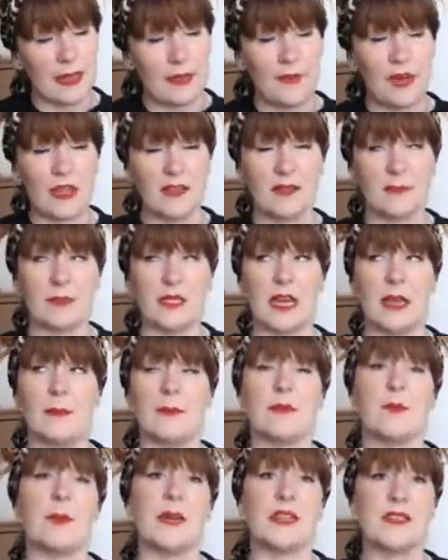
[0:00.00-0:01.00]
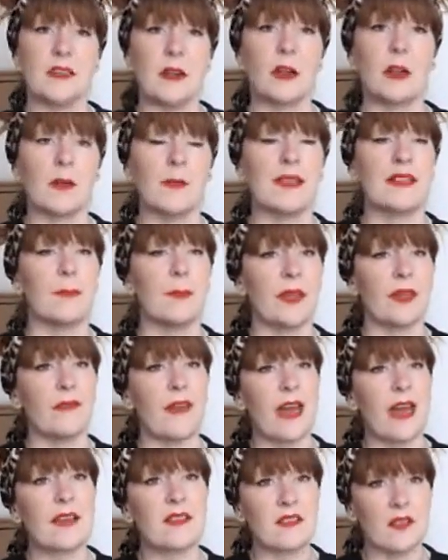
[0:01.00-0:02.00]
the evening sometimes, but it's not going to be something
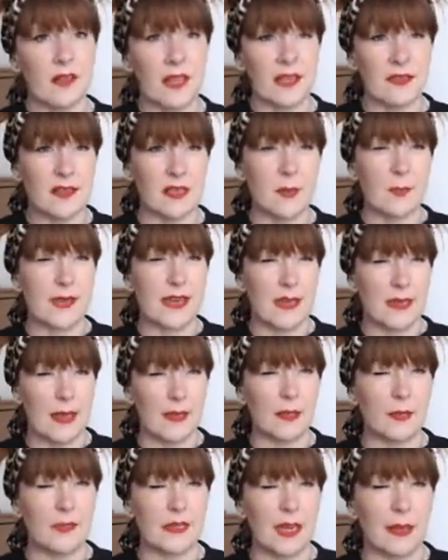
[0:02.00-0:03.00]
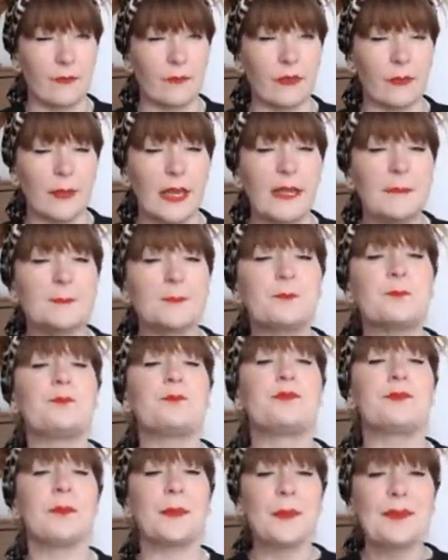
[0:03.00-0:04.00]
fast. So that's going to be a yellow time for me.
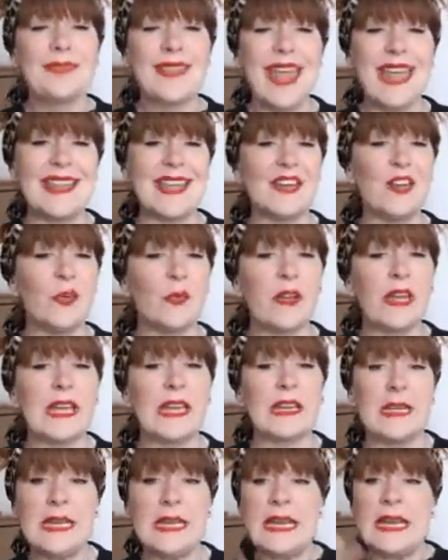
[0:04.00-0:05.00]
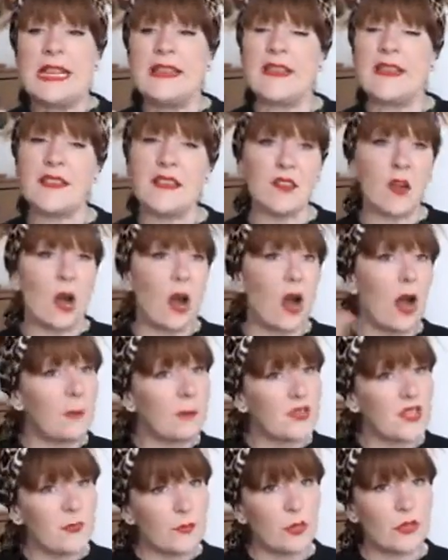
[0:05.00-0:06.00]
And then green, this is
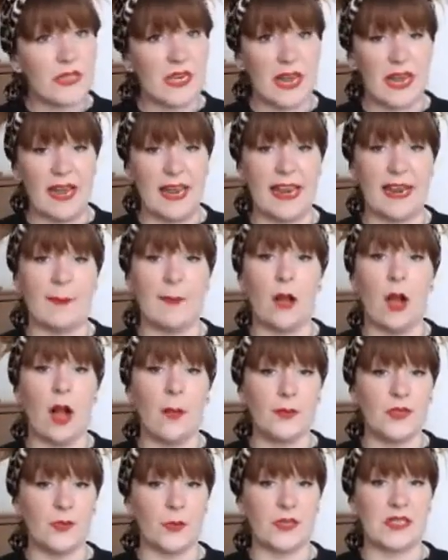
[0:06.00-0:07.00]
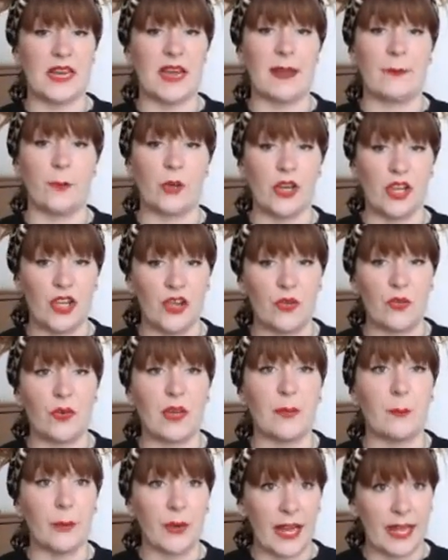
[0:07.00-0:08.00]
optimal time when you
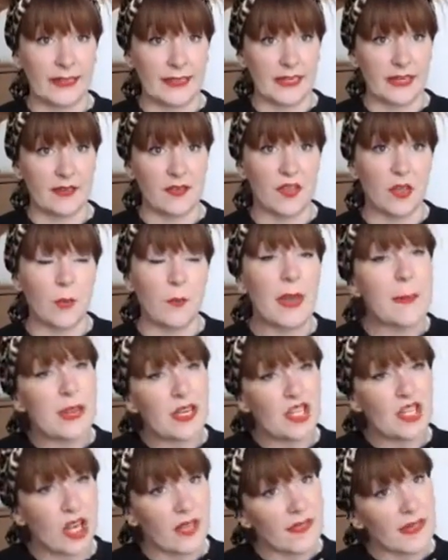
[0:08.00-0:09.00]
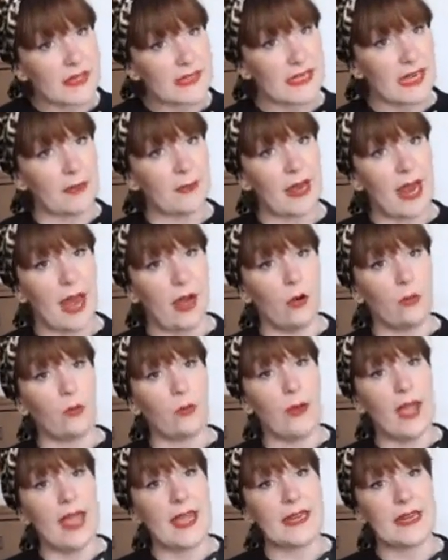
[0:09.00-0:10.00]
can practice. So maybe jot that down now,
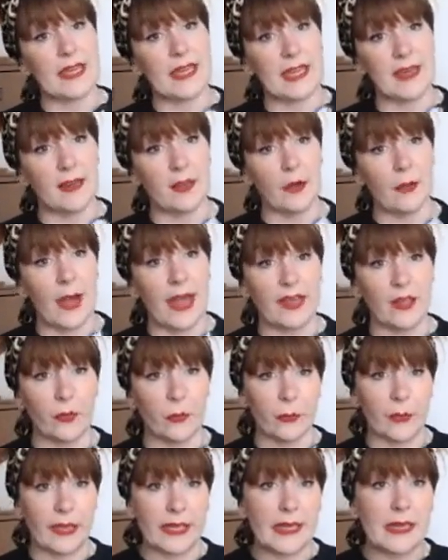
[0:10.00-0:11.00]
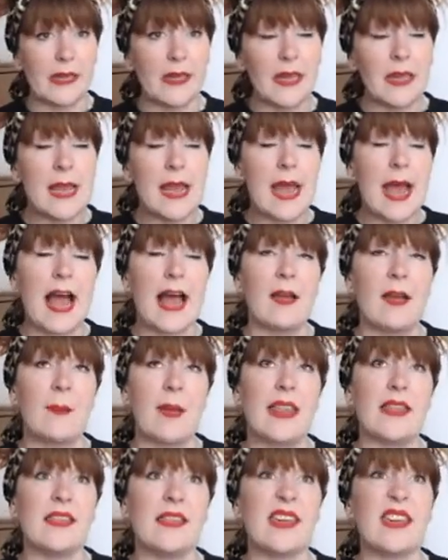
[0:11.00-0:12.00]
red, yellow, and green.
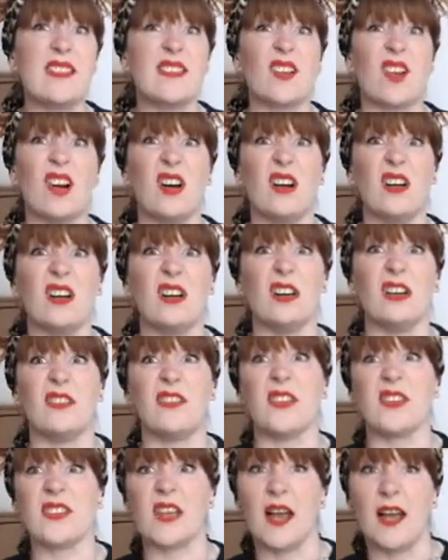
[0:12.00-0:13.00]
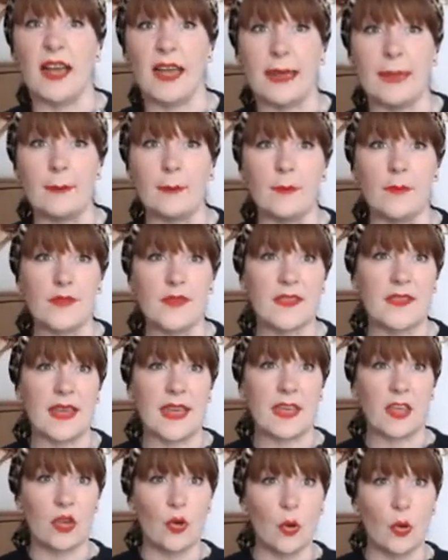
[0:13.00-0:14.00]
And these are the times
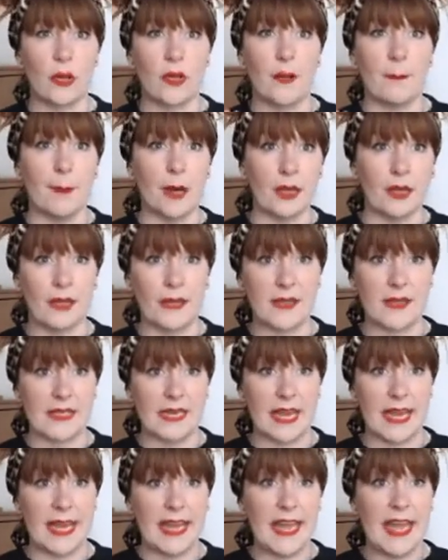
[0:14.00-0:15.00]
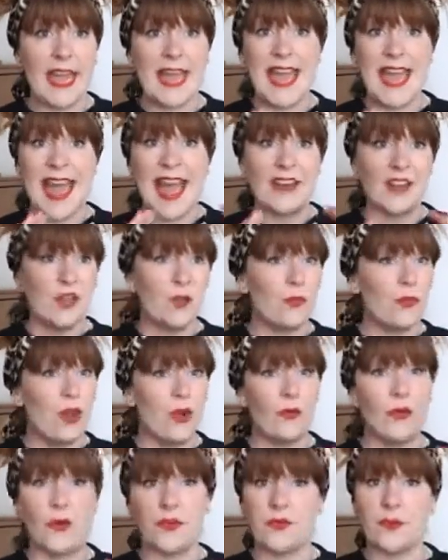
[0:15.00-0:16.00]
that you're gonna mark in the day. And you
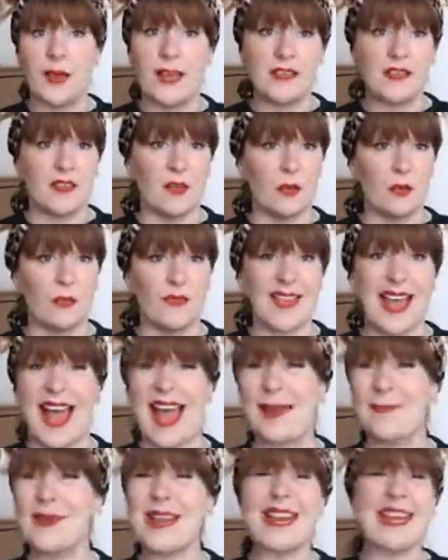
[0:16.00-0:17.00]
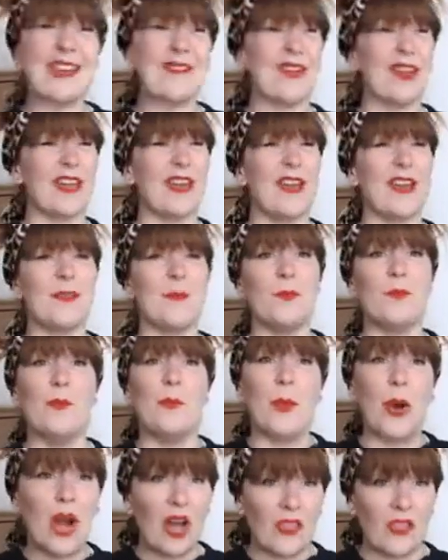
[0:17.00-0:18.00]
know those red zones. I'm not even gonna
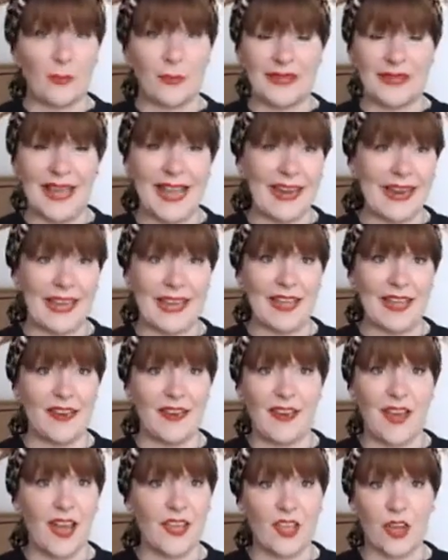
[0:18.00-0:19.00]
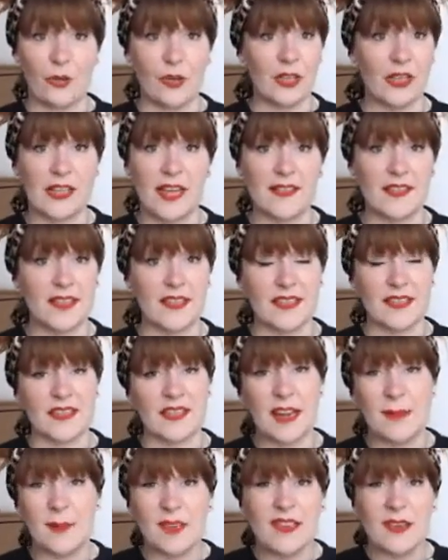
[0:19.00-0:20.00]
bother planning in a yoga class at this
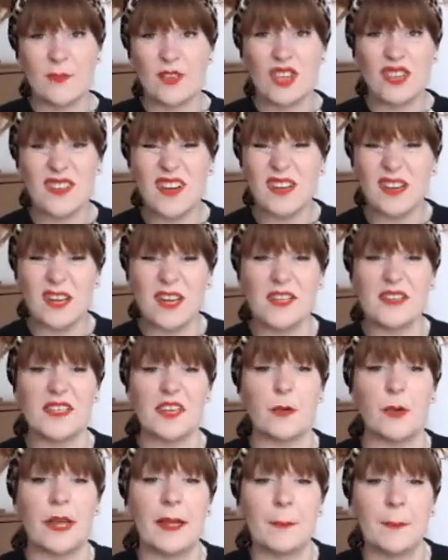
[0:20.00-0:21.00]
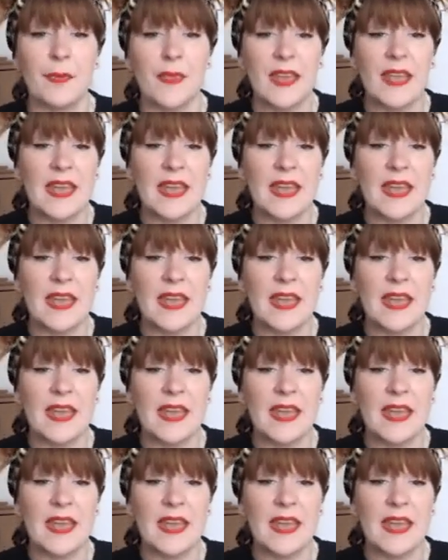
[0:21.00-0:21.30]
time because I'm just not gonna do it.